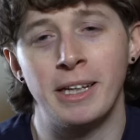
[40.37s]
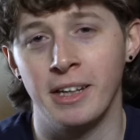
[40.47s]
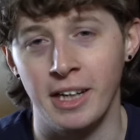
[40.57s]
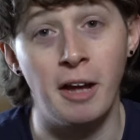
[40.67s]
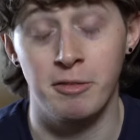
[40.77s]
am I
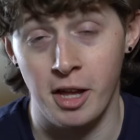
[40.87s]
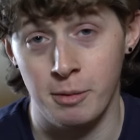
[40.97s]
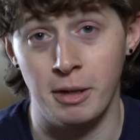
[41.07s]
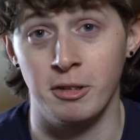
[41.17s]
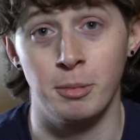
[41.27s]
kidding? I've
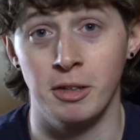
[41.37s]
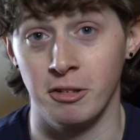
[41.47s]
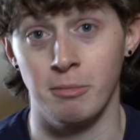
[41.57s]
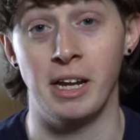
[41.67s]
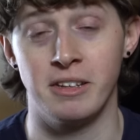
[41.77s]
thought about
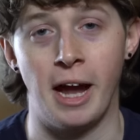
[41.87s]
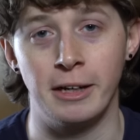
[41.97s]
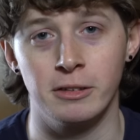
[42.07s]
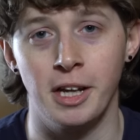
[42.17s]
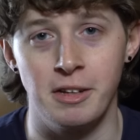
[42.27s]
superheroes my
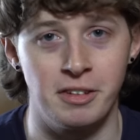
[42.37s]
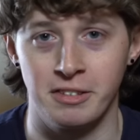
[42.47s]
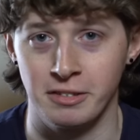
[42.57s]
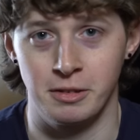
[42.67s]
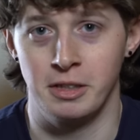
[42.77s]
entire life.
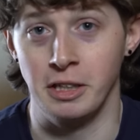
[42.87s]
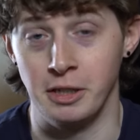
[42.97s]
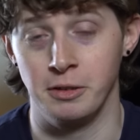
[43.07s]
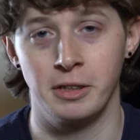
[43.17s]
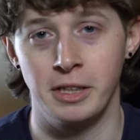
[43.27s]
That's
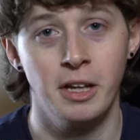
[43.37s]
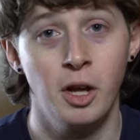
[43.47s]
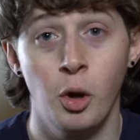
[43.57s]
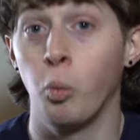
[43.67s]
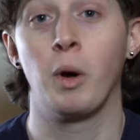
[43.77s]
literally
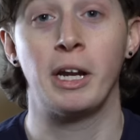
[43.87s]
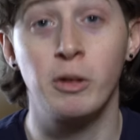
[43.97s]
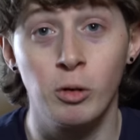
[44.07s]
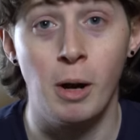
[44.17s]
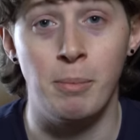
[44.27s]
what I
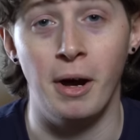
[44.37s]
grew